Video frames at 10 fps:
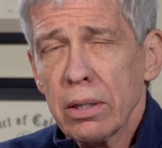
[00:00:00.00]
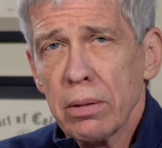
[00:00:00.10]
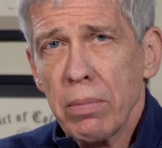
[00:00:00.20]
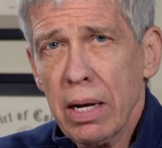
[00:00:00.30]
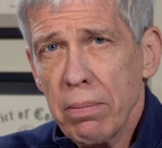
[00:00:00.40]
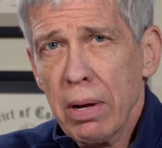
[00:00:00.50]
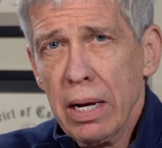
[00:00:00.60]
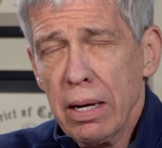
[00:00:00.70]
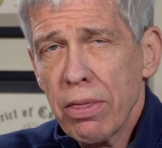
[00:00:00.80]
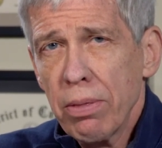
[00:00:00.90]
many,
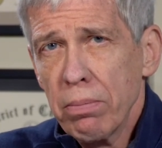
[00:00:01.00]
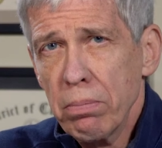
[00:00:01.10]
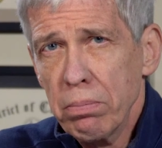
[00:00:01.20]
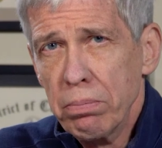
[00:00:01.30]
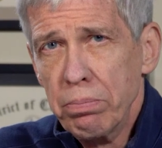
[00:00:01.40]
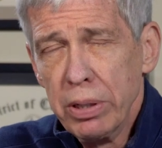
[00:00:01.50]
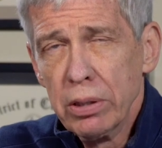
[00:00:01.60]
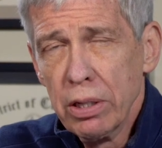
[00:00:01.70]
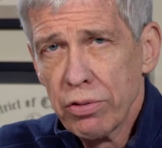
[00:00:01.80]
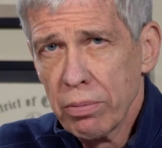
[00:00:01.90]
many
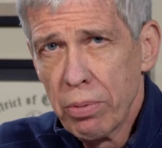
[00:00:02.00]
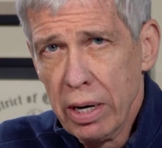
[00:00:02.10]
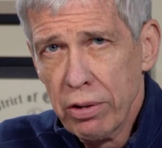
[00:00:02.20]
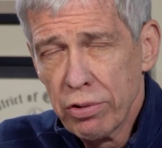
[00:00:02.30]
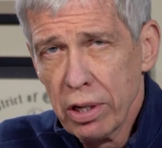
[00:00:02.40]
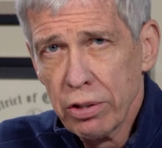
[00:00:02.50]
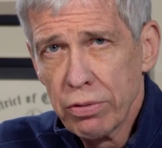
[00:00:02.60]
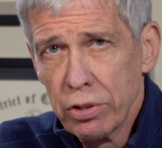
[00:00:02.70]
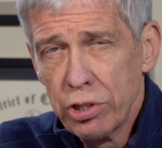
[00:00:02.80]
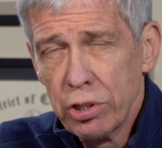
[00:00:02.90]
billions of brain cells
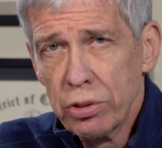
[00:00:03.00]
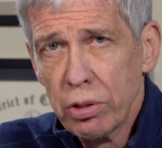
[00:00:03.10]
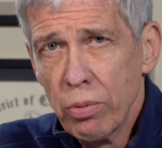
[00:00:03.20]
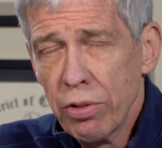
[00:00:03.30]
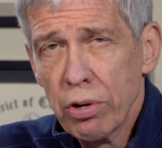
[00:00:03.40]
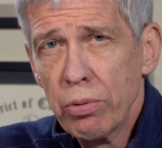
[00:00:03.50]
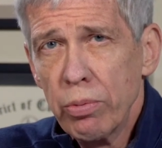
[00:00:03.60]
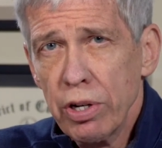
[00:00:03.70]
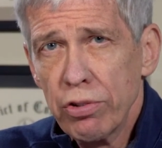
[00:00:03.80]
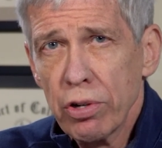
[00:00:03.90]
for children with her
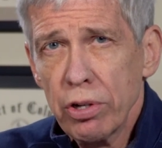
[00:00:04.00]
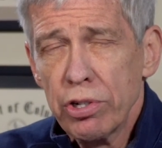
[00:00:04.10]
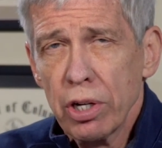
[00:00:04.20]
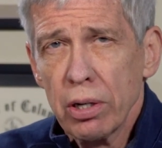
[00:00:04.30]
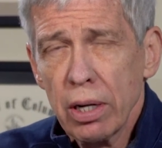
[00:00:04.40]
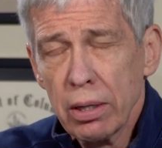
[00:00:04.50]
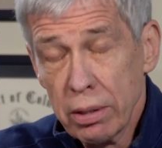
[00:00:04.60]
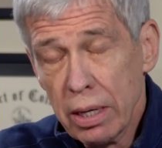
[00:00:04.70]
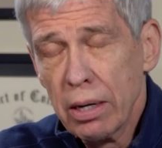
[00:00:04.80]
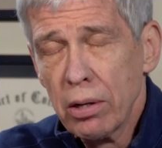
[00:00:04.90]
research, and
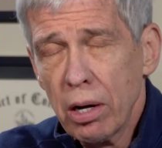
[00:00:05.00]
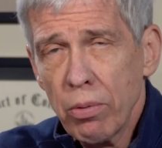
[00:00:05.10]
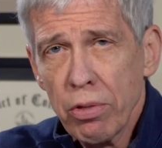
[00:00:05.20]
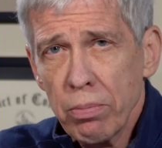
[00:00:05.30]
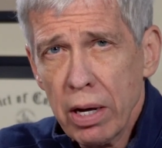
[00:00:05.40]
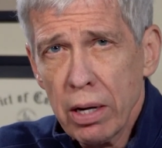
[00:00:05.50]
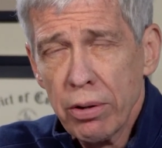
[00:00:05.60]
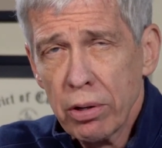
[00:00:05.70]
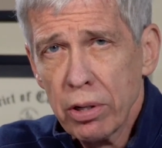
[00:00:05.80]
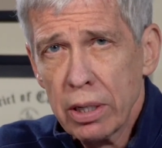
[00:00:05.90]
along with many
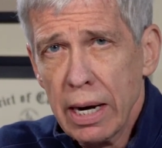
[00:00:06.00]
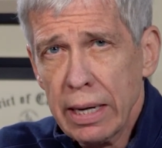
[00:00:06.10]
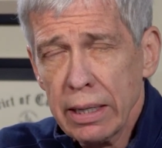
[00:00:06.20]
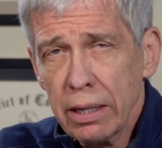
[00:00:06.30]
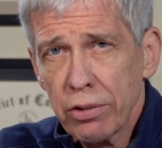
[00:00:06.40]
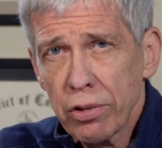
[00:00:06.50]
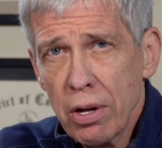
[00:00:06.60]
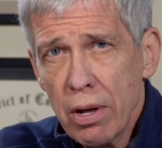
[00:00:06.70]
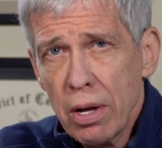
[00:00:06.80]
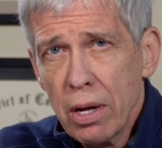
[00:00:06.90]
other good colleagues.
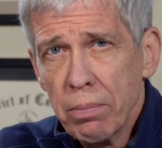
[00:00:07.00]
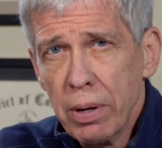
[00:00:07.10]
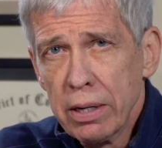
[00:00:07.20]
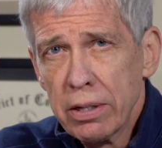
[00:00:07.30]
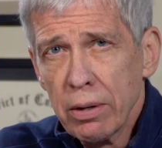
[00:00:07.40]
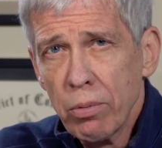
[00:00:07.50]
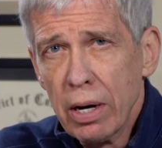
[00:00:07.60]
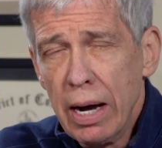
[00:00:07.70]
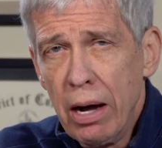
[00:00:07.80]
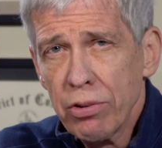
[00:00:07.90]
But
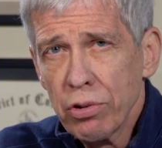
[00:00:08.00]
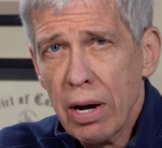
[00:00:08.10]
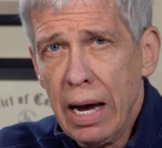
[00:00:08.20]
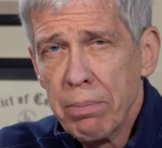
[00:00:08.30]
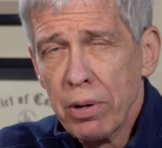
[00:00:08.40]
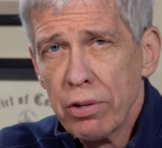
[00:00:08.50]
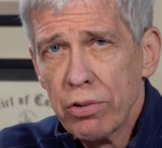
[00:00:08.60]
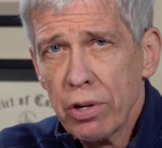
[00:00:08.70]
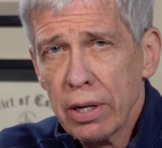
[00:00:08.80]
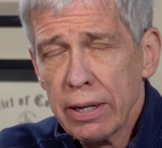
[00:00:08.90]
what also
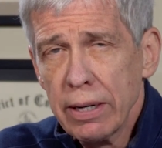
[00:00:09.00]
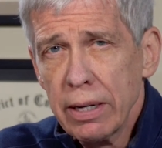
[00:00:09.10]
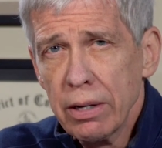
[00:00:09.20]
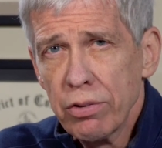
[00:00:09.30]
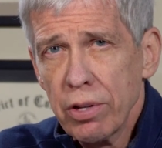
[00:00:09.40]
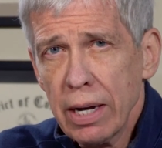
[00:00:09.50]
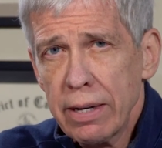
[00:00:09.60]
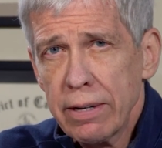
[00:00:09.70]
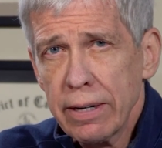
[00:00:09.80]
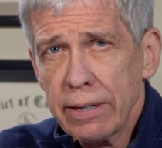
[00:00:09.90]
happens is
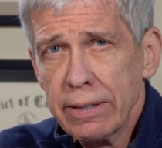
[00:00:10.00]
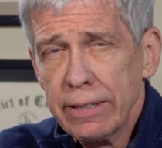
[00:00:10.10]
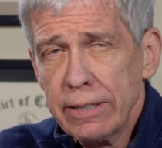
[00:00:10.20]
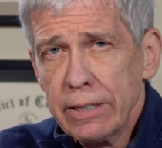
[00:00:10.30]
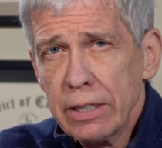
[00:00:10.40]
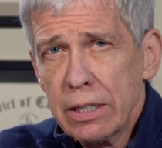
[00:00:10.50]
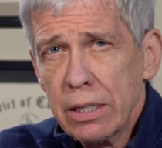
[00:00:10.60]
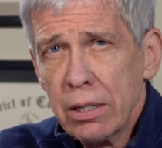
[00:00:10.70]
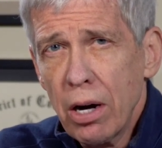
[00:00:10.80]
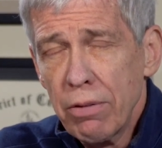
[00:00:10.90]
that
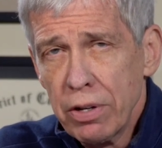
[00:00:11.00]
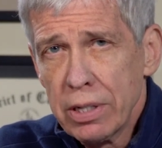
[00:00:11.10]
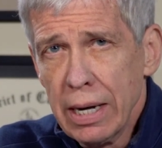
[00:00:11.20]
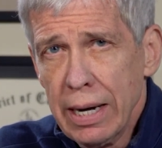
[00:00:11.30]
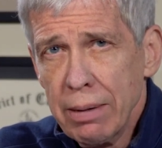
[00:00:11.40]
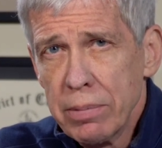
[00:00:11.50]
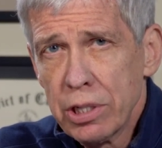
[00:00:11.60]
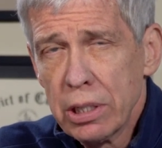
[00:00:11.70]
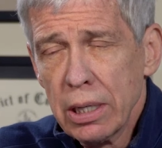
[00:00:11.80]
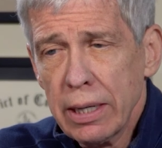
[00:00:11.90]

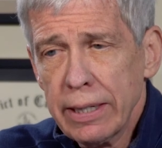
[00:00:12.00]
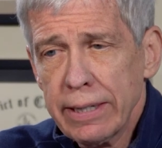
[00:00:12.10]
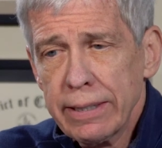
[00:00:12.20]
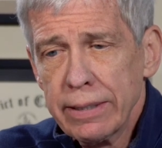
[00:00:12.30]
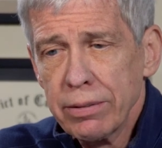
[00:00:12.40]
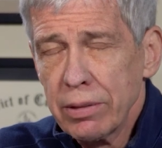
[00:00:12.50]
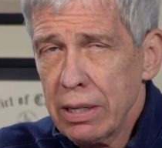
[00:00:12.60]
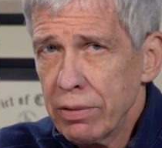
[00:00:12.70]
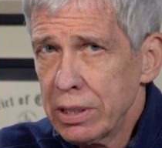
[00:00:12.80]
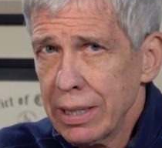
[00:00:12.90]
oftentimes,
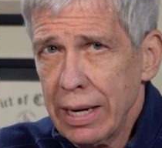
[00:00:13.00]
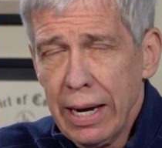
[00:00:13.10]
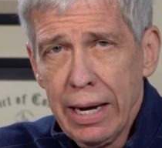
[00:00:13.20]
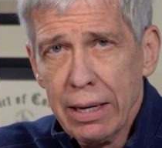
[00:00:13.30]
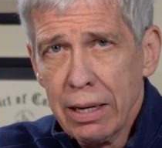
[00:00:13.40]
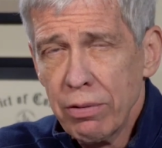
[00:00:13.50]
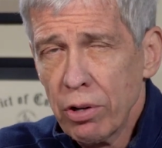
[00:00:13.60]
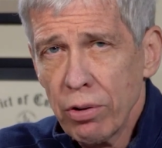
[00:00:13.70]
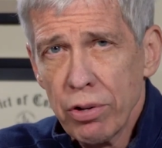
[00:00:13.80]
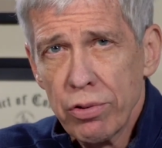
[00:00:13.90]
even today, even
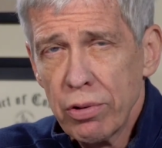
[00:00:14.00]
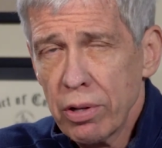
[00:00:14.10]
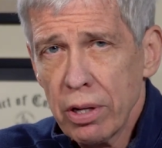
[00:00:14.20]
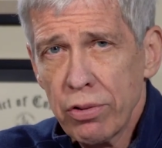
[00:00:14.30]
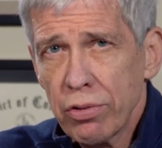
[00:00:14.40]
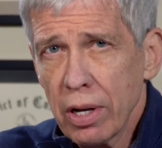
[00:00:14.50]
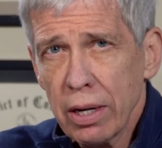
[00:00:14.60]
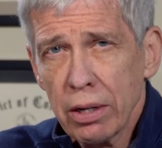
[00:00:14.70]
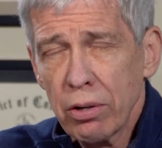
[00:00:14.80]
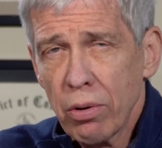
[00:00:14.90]
though this
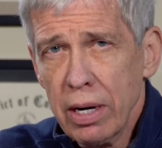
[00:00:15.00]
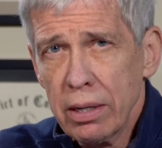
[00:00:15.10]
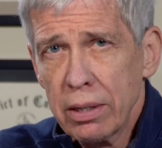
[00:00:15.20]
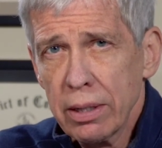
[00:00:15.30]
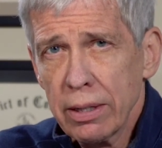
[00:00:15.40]
great